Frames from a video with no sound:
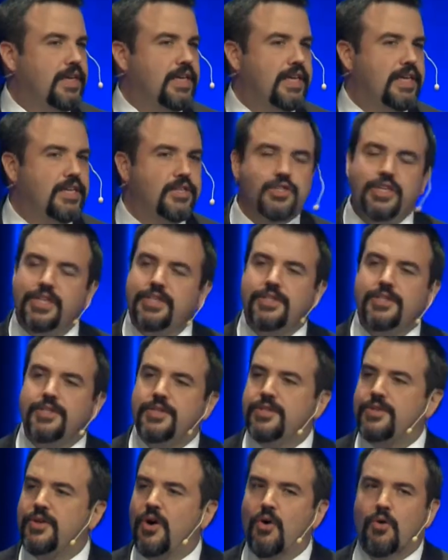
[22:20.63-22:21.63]
in
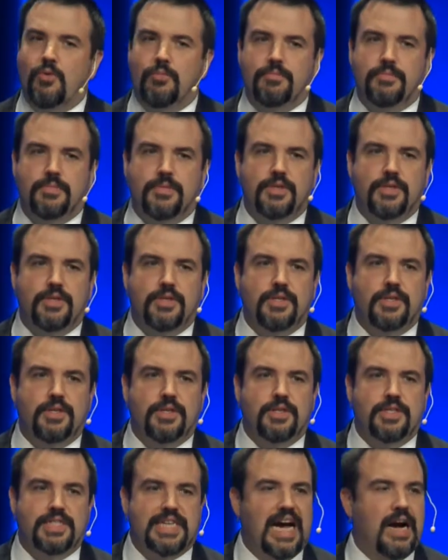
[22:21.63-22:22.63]
Jesus'
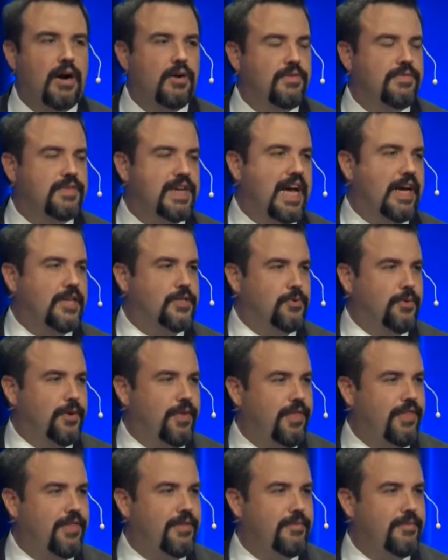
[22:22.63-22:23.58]
hometown of Nazareth.